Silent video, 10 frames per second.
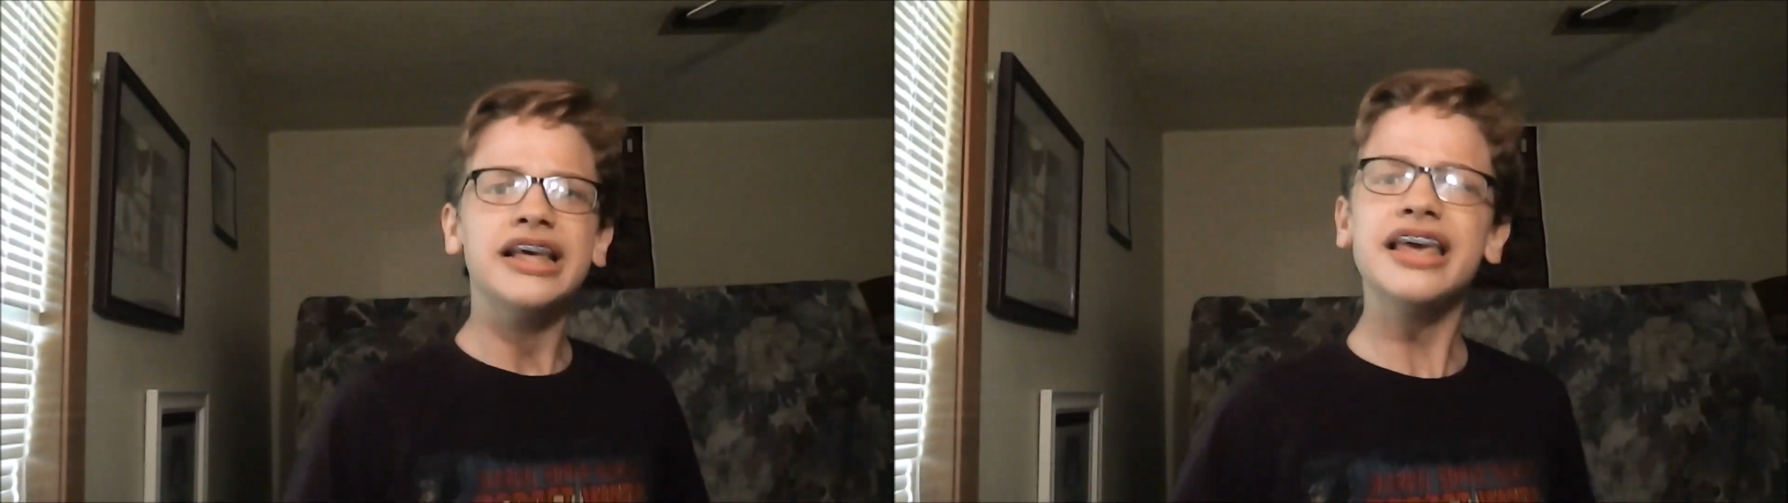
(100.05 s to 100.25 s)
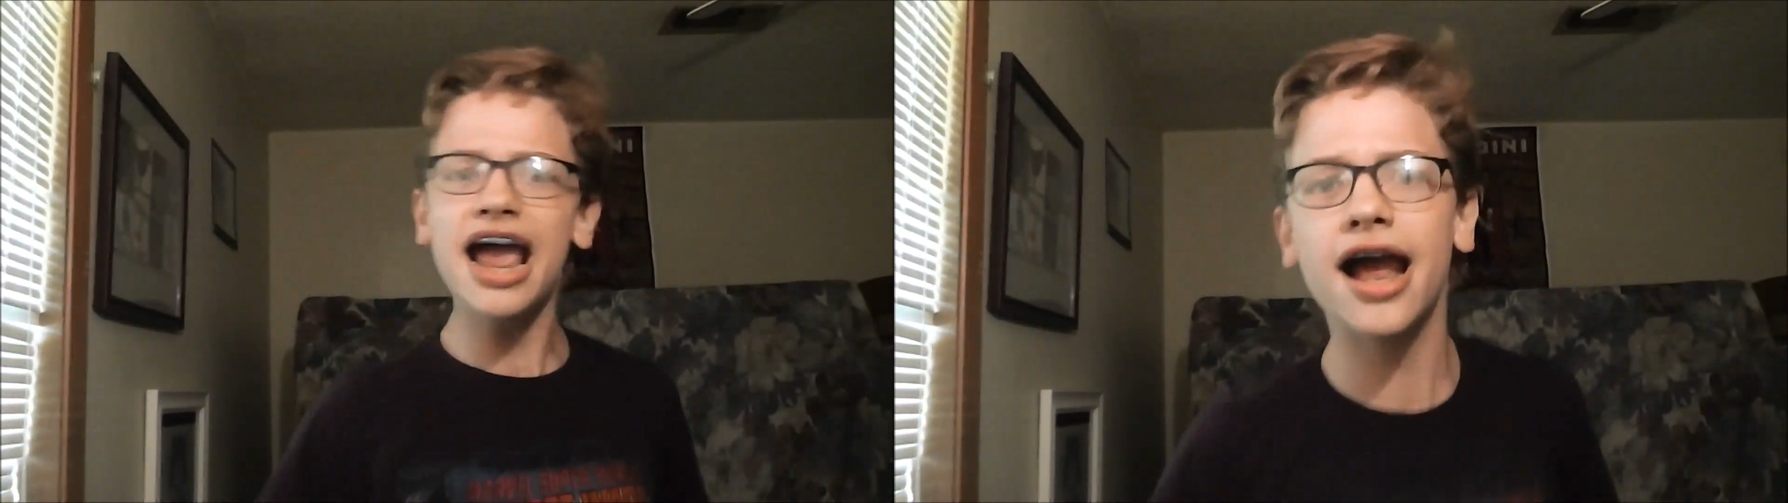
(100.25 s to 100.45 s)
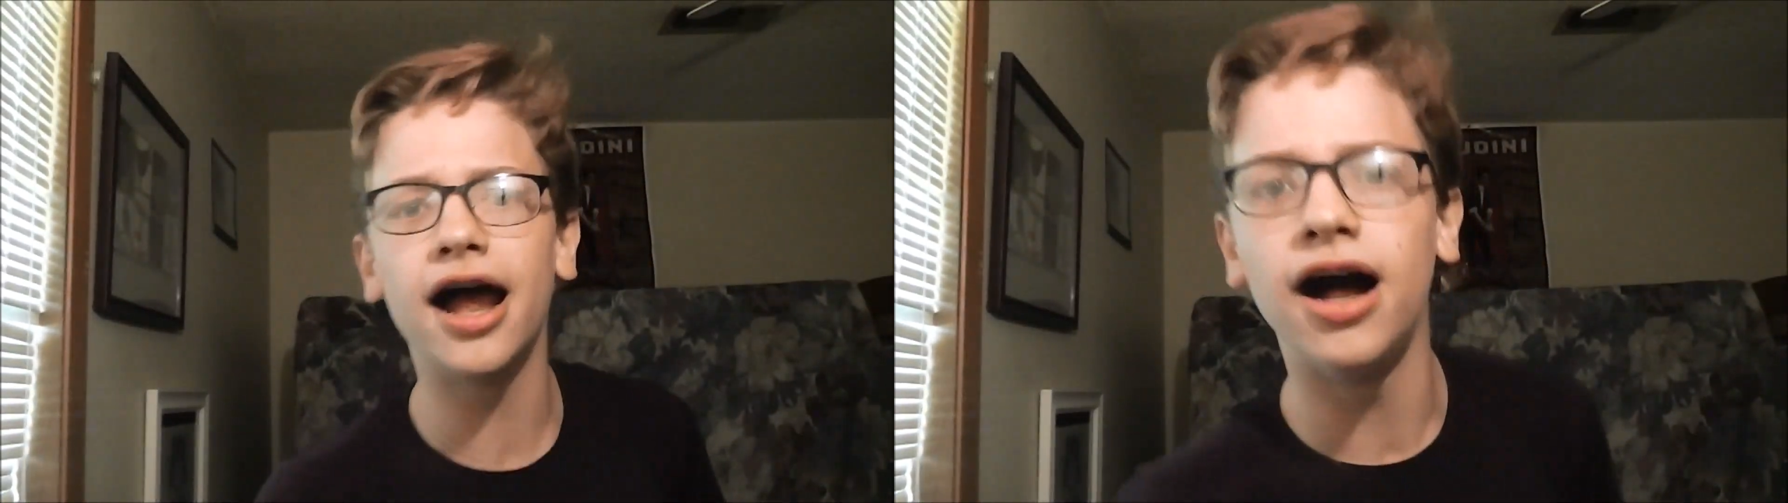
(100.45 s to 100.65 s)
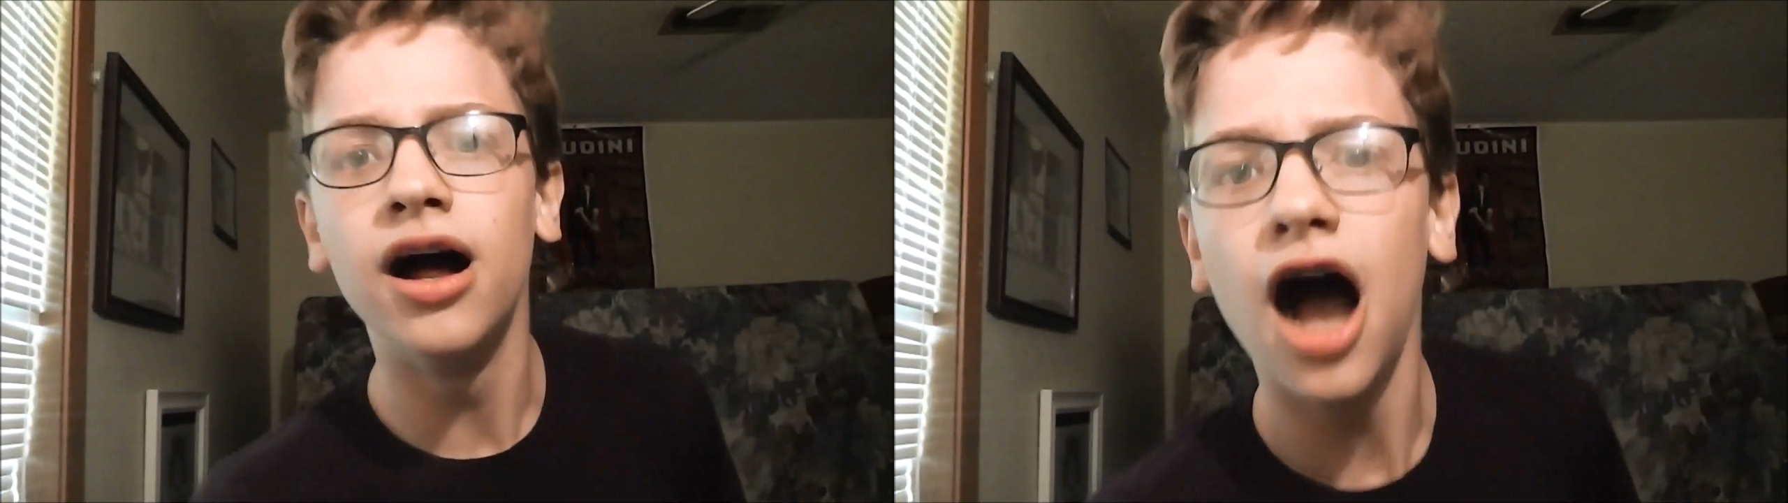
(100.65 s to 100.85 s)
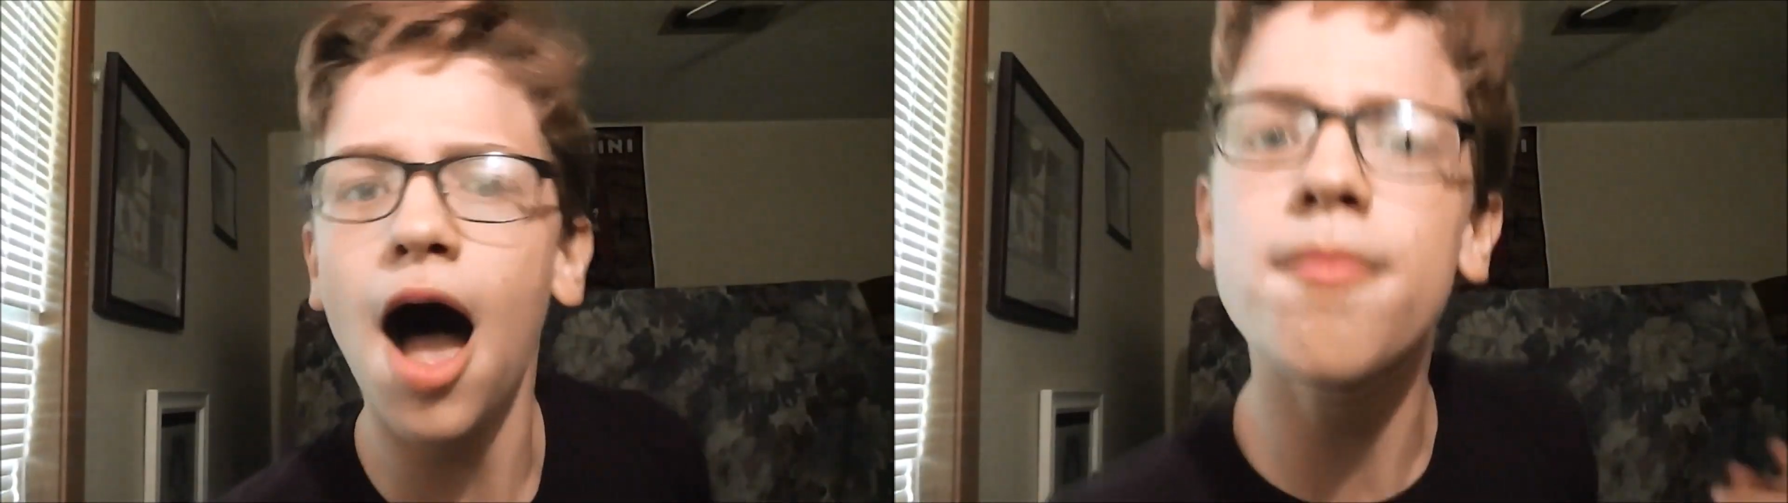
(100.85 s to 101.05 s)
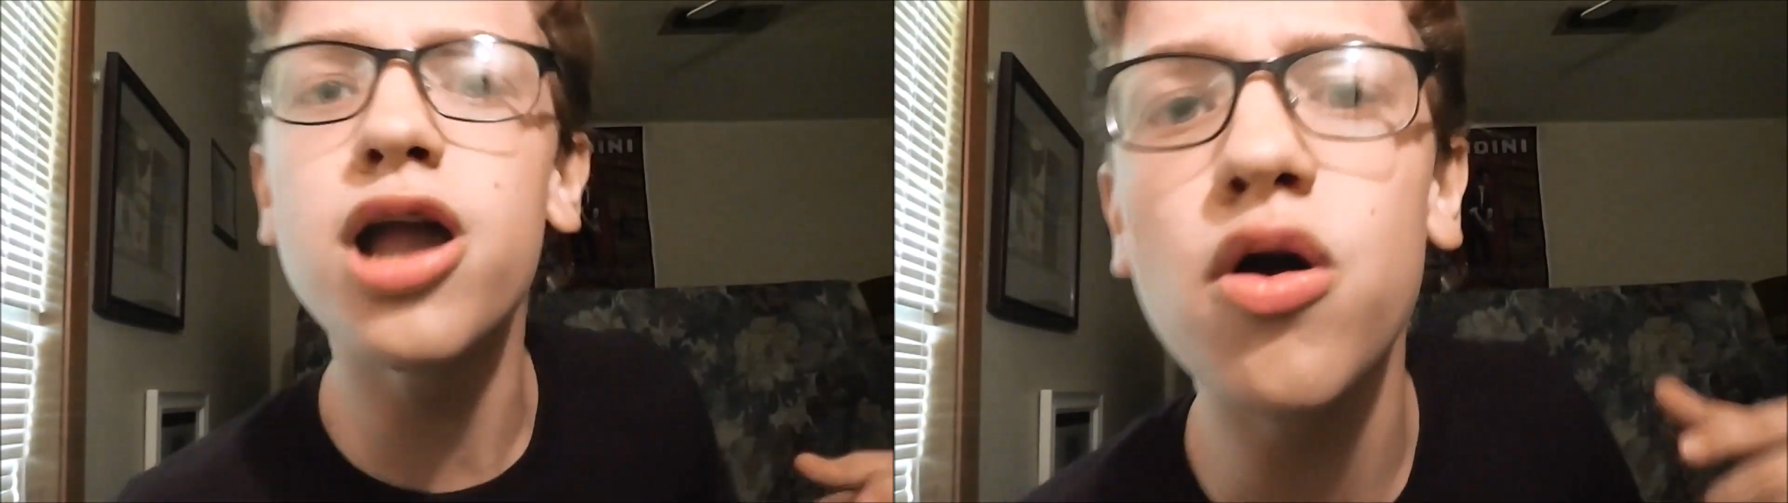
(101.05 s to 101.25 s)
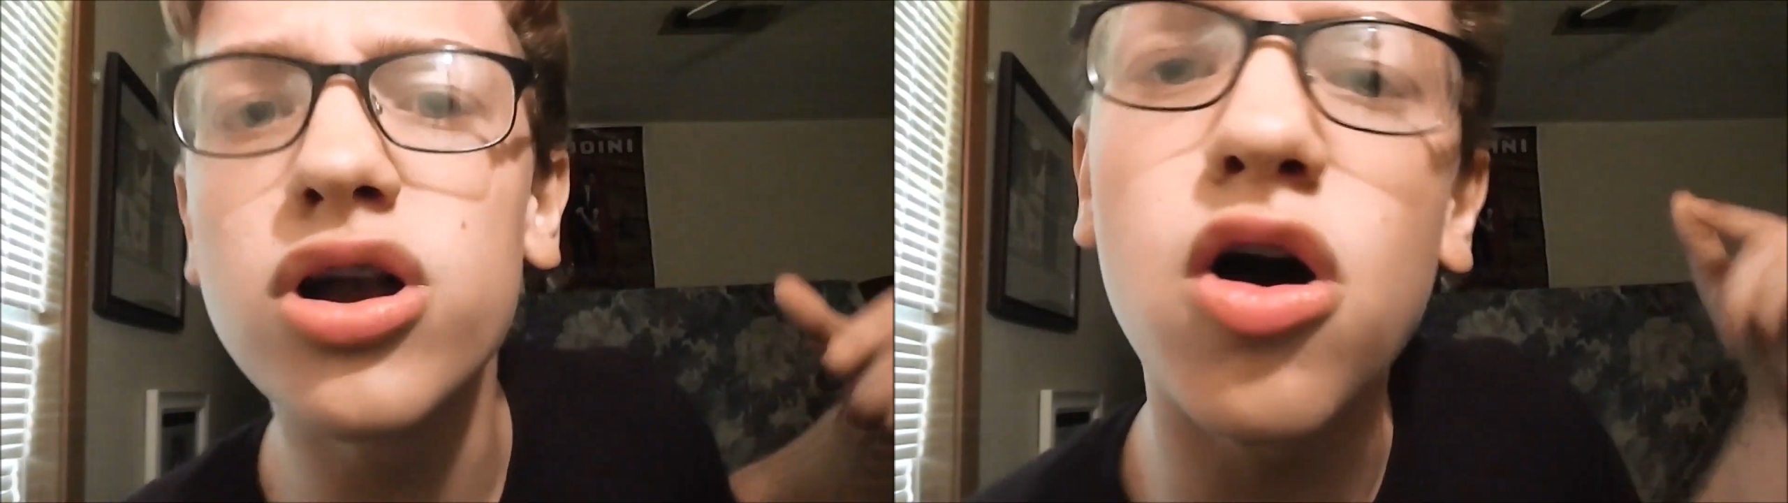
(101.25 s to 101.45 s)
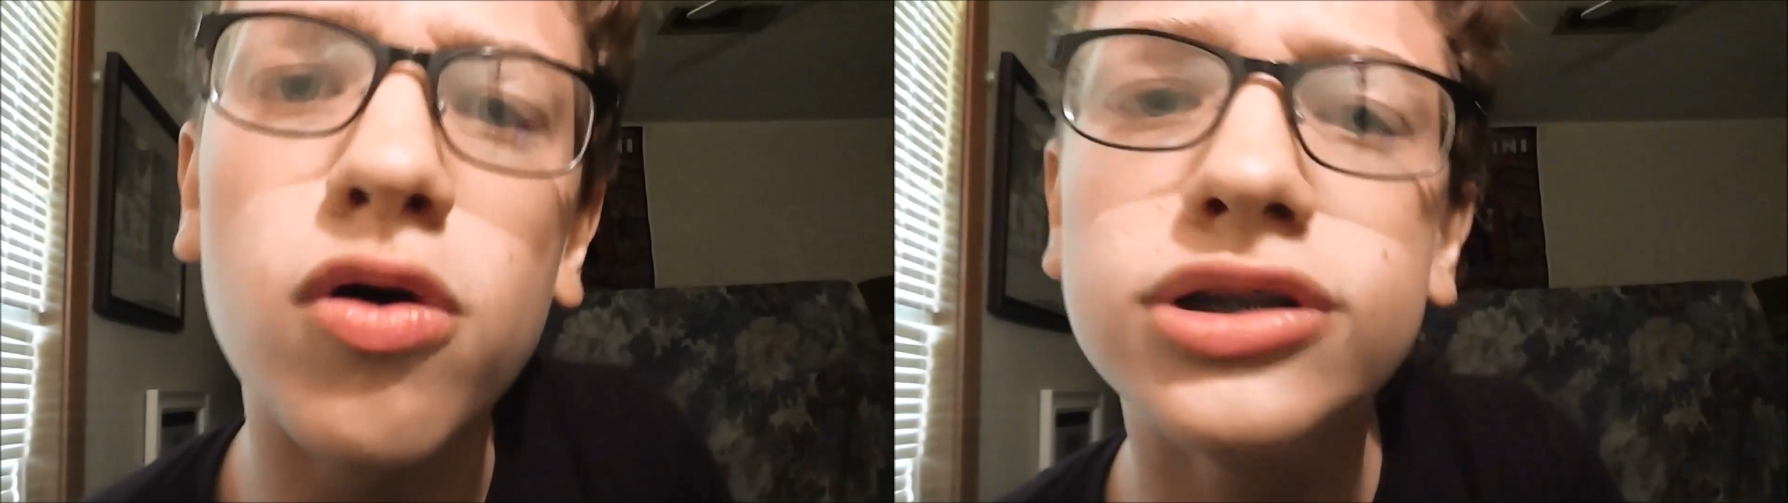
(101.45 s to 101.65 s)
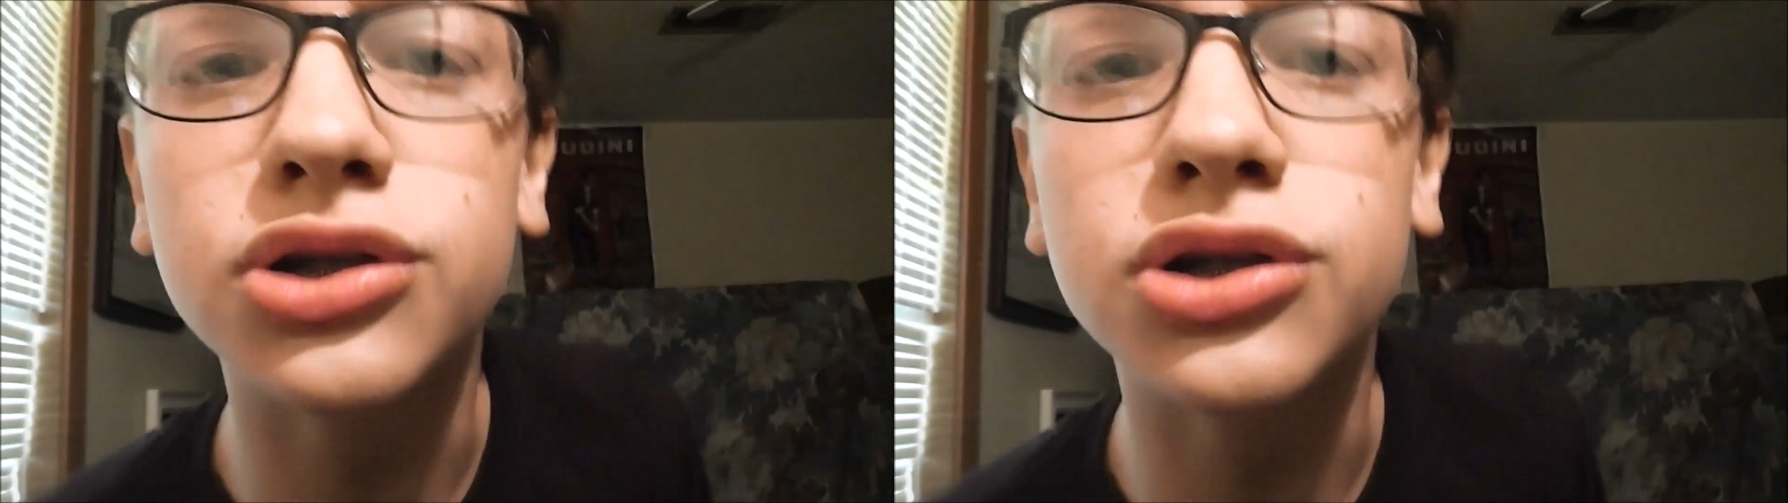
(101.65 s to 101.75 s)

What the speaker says: Yeah! I'm going old